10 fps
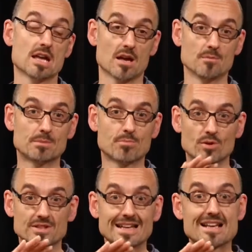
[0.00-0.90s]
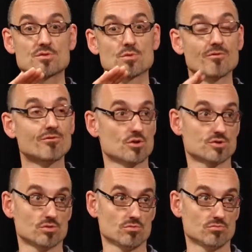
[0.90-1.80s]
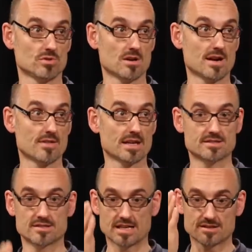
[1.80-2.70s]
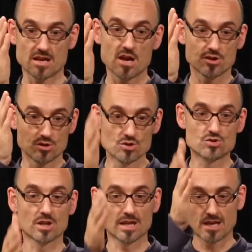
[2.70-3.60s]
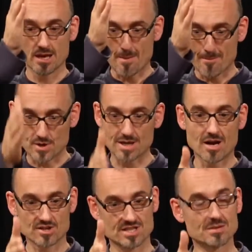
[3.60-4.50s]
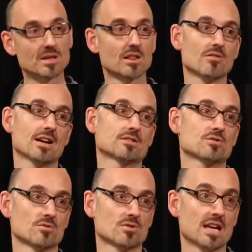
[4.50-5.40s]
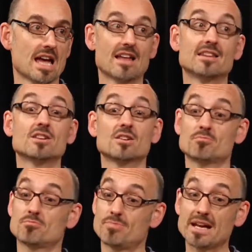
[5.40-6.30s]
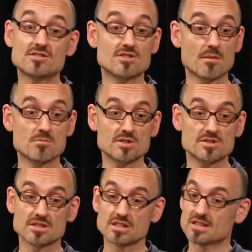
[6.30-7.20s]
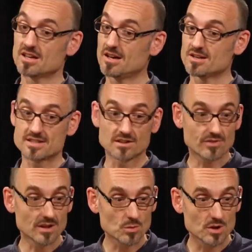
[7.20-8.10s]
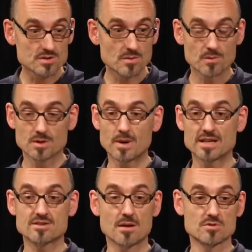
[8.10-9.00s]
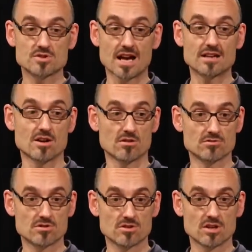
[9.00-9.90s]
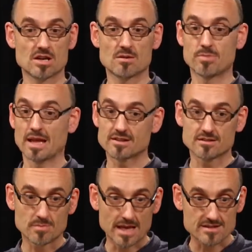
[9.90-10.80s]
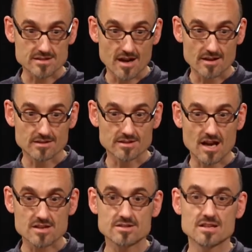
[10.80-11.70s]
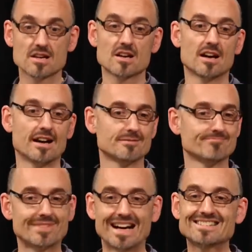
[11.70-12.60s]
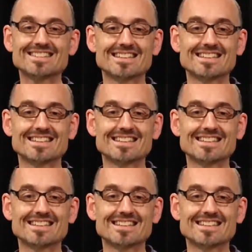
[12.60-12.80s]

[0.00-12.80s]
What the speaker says: A midpoint that has a reversal. All right, that's usually pretty much in the middle of Act 2. And page numbers, Sid Field works with page numbers. I don't. Blake Snyder does. I think